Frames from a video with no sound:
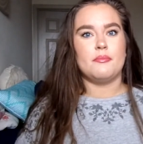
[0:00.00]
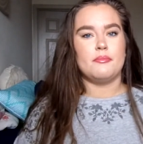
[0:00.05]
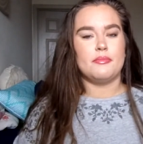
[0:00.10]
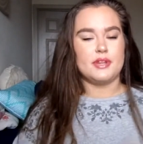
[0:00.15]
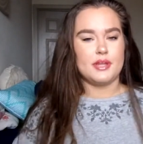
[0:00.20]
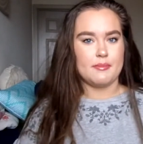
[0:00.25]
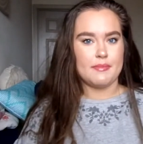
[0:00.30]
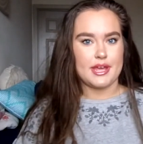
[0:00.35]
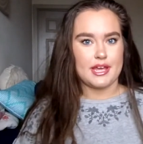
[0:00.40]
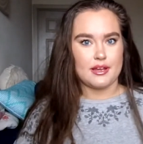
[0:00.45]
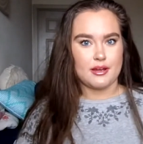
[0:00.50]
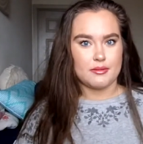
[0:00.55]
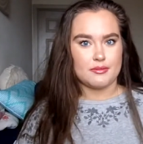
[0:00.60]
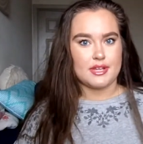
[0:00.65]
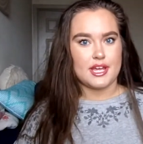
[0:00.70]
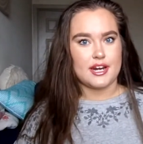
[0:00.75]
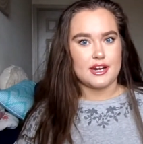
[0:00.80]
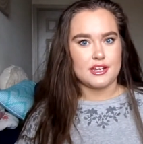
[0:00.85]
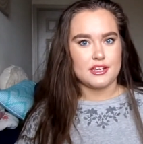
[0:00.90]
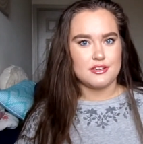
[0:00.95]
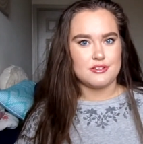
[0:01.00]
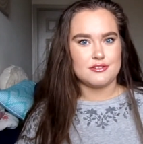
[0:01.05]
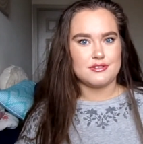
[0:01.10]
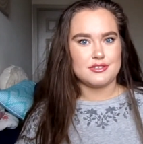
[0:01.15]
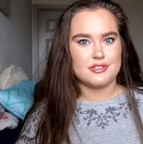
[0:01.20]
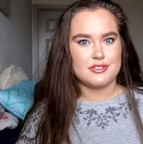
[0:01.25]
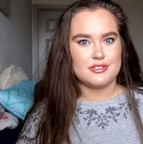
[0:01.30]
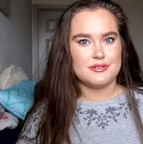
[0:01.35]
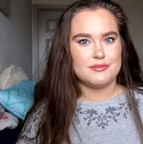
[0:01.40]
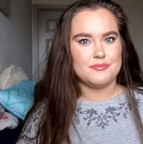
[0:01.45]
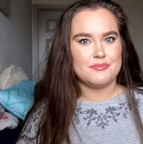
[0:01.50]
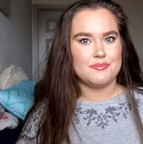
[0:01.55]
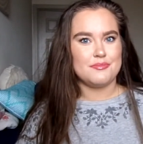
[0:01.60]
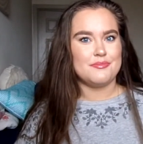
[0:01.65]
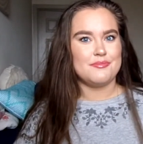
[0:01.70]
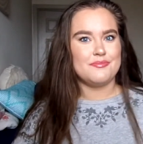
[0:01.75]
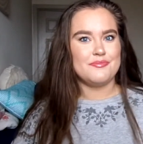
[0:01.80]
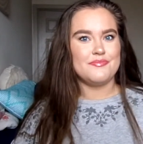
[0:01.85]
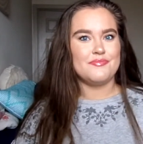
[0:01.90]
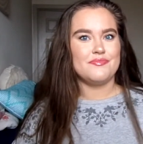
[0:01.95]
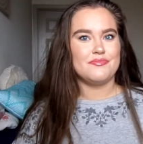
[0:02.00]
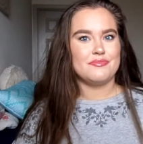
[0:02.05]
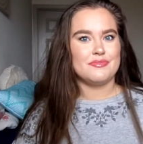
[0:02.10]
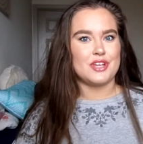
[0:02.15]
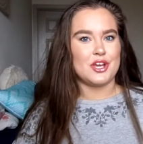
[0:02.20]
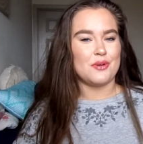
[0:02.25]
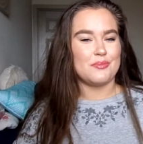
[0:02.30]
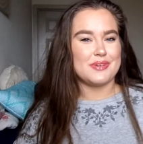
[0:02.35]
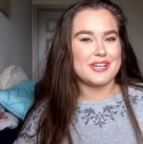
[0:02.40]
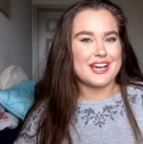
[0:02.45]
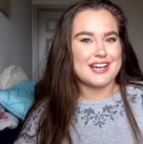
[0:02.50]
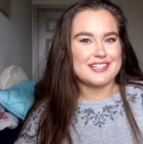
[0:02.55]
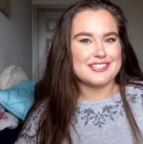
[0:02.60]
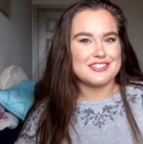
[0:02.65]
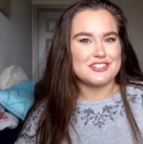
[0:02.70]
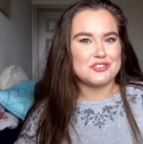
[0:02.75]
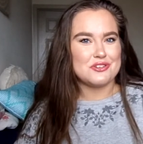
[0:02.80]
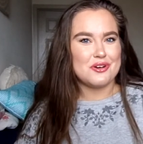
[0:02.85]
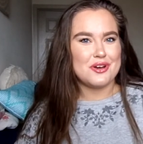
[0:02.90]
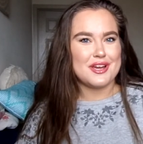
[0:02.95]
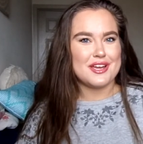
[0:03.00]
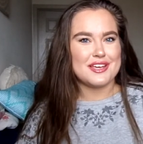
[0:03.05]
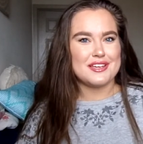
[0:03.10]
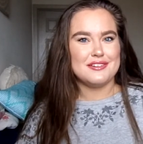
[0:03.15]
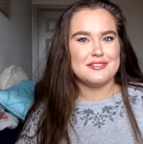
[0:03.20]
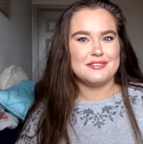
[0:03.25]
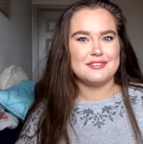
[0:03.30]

the makeup that I use. Hope you guys enjoy!